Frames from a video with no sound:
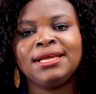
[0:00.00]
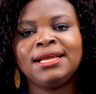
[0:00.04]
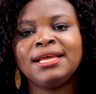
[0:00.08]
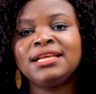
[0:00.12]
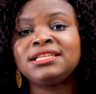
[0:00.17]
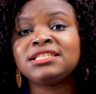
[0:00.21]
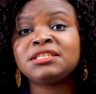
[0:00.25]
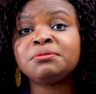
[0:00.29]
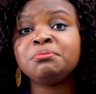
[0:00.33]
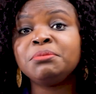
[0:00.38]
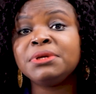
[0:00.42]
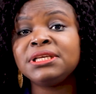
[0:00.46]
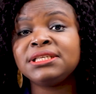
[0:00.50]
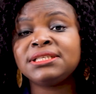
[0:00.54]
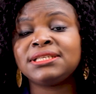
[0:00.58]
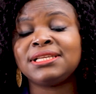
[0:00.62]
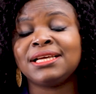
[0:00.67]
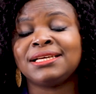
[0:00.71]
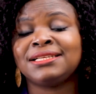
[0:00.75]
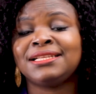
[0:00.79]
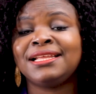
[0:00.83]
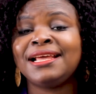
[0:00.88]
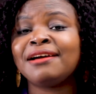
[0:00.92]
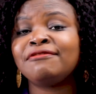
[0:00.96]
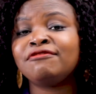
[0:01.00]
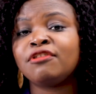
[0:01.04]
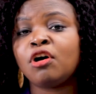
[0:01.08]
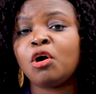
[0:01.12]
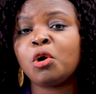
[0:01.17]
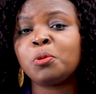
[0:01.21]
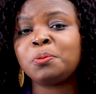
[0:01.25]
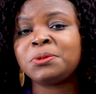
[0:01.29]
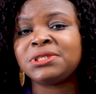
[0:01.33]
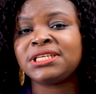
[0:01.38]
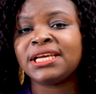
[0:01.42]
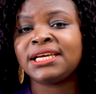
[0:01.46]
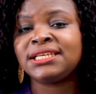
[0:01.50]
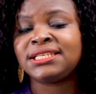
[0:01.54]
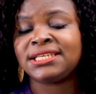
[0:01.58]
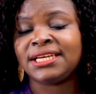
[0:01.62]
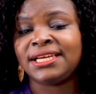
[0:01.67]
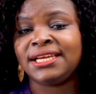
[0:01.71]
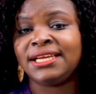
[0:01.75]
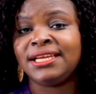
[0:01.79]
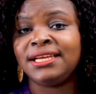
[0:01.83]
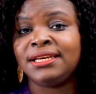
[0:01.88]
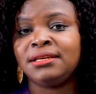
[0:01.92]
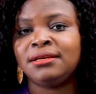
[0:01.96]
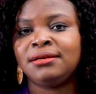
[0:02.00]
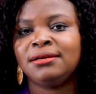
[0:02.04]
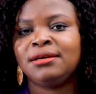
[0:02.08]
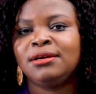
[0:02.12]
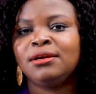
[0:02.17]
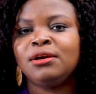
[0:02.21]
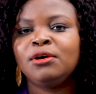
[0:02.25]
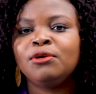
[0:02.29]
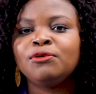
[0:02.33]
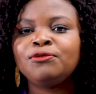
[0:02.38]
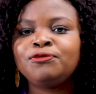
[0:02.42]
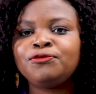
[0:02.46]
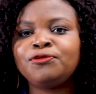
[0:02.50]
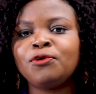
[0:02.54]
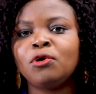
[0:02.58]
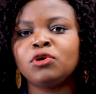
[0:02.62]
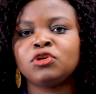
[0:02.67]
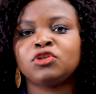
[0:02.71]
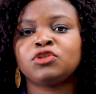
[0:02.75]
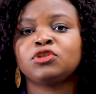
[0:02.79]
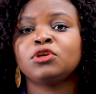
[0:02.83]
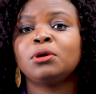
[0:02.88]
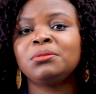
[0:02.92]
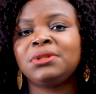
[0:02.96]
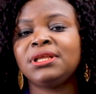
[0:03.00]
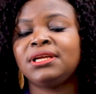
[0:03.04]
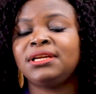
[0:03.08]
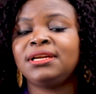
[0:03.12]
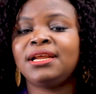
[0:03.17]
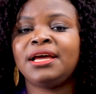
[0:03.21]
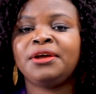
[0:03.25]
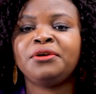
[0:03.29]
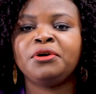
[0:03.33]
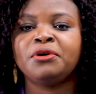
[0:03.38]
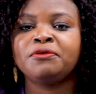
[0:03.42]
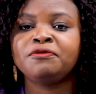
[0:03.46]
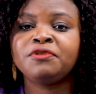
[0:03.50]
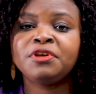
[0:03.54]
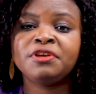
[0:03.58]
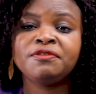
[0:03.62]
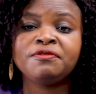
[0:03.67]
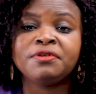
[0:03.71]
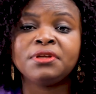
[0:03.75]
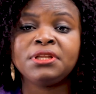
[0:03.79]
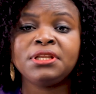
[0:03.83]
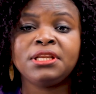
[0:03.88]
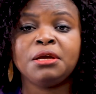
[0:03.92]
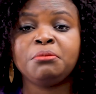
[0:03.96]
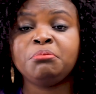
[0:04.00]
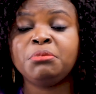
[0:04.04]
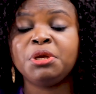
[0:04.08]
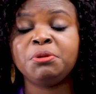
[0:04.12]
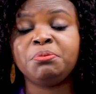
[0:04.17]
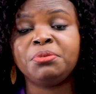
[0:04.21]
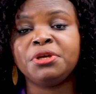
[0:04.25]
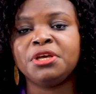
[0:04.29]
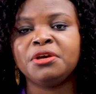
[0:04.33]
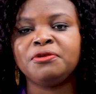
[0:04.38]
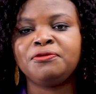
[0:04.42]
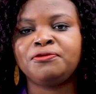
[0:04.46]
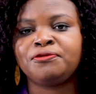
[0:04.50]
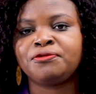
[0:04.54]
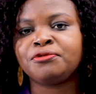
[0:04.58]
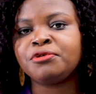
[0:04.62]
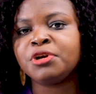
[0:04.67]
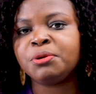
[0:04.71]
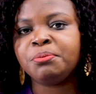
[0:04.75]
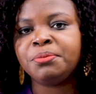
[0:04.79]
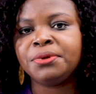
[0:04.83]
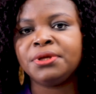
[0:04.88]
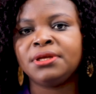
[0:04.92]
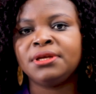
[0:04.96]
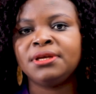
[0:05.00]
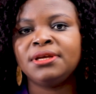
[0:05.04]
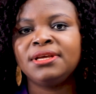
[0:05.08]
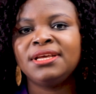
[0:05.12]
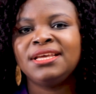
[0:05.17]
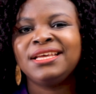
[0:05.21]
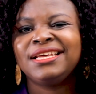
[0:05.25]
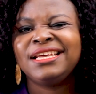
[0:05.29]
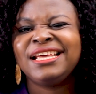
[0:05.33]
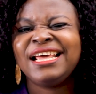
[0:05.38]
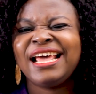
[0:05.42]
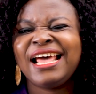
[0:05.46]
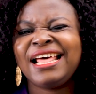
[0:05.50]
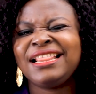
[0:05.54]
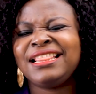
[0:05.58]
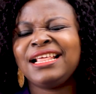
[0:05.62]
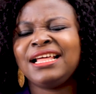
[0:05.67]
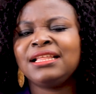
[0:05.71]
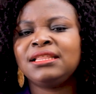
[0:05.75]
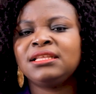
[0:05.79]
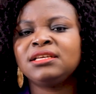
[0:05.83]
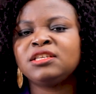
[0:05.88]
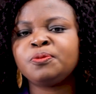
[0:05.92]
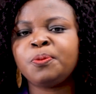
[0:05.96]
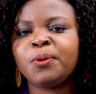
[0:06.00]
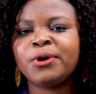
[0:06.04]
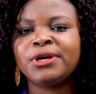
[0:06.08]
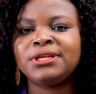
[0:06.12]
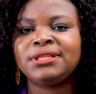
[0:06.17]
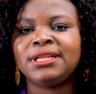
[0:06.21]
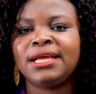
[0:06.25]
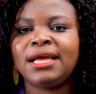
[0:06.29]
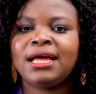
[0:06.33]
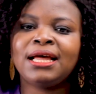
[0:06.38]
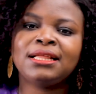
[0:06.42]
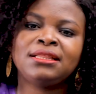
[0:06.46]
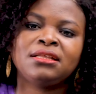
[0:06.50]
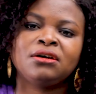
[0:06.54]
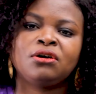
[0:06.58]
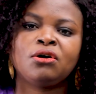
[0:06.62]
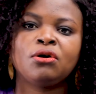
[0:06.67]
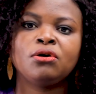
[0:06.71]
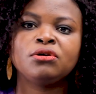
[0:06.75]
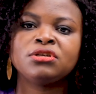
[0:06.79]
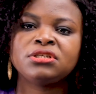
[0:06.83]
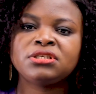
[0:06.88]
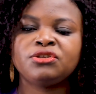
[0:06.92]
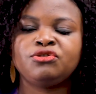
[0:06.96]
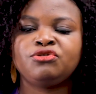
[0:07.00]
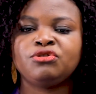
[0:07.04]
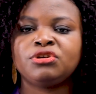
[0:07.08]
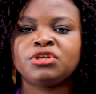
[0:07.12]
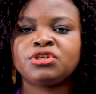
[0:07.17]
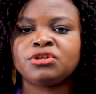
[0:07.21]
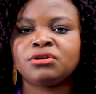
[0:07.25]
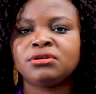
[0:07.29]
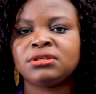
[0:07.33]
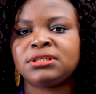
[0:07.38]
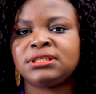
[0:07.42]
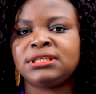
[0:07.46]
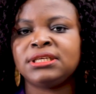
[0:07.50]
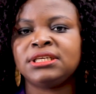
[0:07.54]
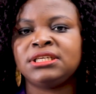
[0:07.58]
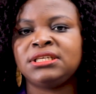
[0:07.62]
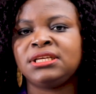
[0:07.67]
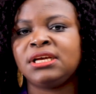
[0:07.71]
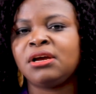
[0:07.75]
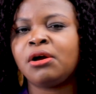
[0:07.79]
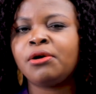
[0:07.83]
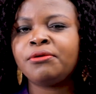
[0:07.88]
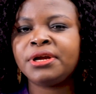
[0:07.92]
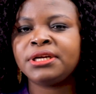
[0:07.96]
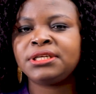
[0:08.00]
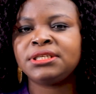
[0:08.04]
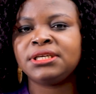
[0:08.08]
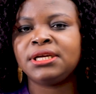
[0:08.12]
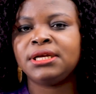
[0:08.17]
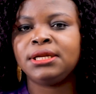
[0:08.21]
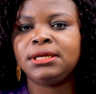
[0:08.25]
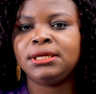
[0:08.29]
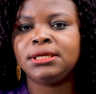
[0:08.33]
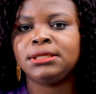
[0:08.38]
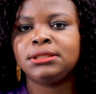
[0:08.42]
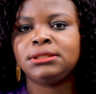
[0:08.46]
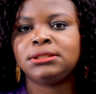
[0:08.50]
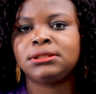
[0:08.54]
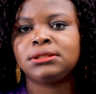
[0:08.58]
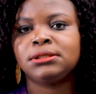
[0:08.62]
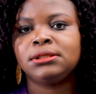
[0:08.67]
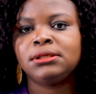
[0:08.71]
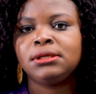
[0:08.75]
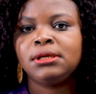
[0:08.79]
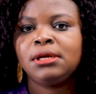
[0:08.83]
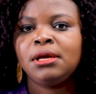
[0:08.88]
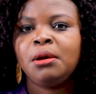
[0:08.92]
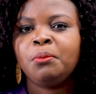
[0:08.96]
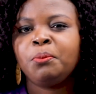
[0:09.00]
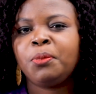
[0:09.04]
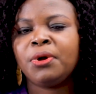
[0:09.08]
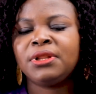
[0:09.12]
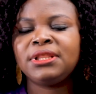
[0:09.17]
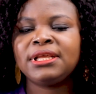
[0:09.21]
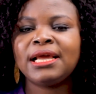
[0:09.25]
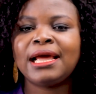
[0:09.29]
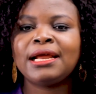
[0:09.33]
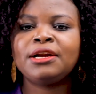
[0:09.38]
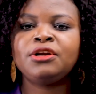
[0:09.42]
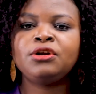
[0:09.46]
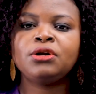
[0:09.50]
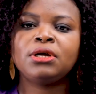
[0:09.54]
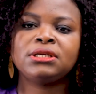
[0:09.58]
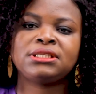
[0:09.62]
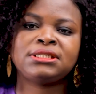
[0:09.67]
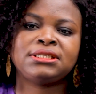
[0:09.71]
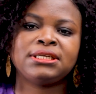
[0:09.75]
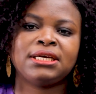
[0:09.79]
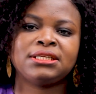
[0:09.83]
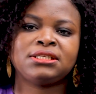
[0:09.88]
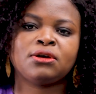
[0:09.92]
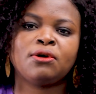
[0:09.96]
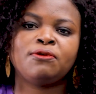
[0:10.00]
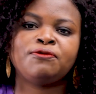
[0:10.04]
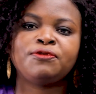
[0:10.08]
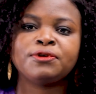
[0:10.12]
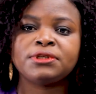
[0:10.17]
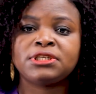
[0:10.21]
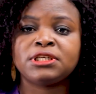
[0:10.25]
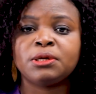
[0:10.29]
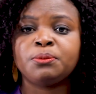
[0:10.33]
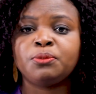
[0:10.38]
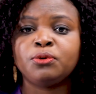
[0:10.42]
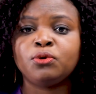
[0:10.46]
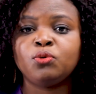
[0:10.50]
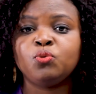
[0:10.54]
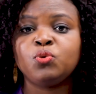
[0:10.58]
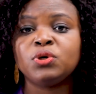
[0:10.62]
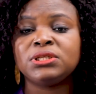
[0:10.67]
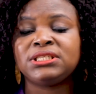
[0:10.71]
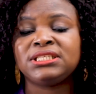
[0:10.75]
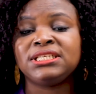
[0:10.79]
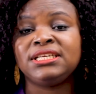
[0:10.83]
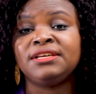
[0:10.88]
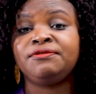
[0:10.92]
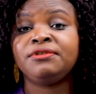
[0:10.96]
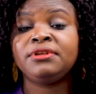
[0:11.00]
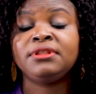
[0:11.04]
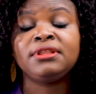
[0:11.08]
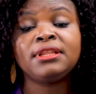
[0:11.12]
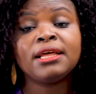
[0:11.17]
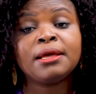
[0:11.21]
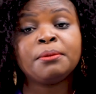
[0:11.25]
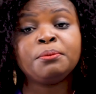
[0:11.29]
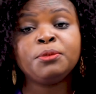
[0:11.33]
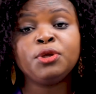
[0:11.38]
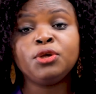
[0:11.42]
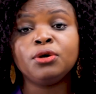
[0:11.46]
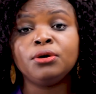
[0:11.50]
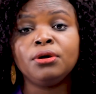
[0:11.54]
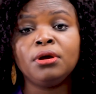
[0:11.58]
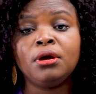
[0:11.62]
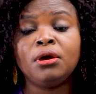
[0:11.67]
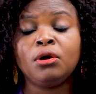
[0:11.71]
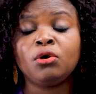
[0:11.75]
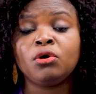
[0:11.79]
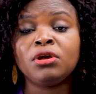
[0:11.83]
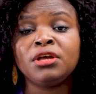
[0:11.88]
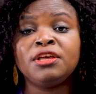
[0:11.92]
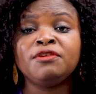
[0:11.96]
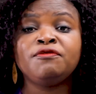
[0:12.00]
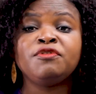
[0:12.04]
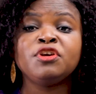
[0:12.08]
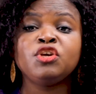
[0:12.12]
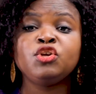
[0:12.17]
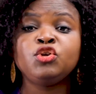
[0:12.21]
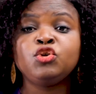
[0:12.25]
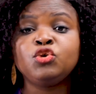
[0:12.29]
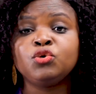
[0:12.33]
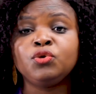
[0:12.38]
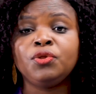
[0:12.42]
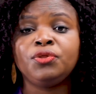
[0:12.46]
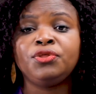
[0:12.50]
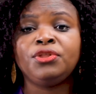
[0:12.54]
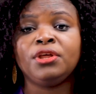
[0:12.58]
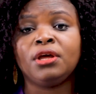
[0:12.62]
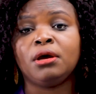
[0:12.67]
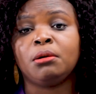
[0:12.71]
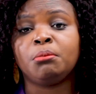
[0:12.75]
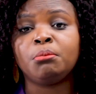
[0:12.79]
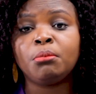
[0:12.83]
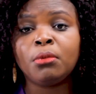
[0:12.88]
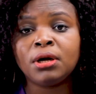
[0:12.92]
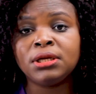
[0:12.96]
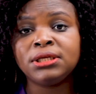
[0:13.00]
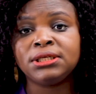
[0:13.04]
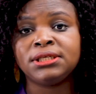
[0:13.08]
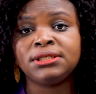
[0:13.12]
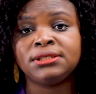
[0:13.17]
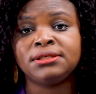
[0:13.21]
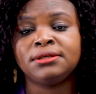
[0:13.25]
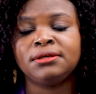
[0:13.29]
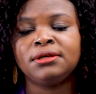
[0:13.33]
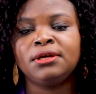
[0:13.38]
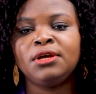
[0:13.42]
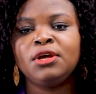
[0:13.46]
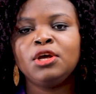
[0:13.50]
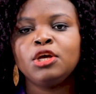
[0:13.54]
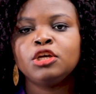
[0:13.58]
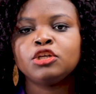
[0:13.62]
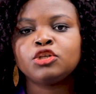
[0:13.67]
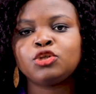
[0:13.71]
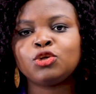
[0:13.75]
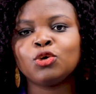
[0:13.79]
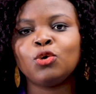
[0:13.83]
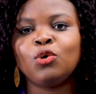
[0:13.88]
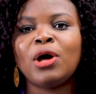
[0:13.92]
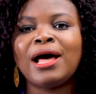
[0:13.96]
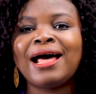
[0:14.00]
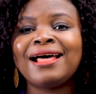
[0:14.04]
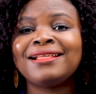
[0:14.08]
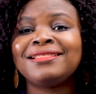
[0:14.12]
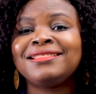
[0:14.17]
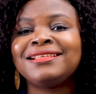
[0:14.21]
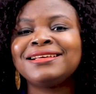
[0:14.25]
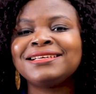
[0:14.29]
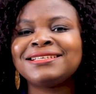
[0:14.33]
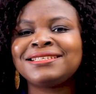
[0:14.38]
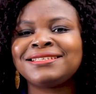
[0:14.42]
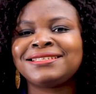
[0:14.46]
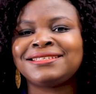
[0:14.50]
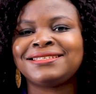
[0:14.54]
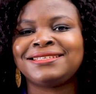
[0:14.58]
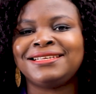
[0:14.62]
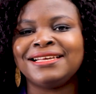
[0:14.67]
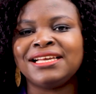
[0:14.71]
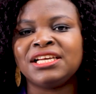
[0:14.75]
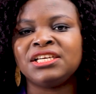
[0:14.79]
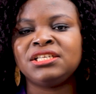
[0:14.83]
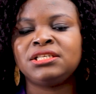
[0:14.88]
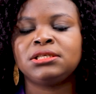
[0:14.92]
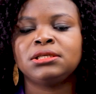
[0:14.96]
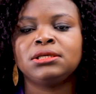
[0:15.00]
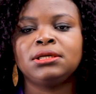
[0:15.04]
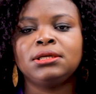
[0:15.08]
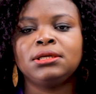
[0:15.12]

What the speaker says: it means that they have opted in for something that you have given them, maybe a freebie, and at this point they are at the consideration stage. They're already a lead, but they are not yet comfortable with giving you their money. So at this stage,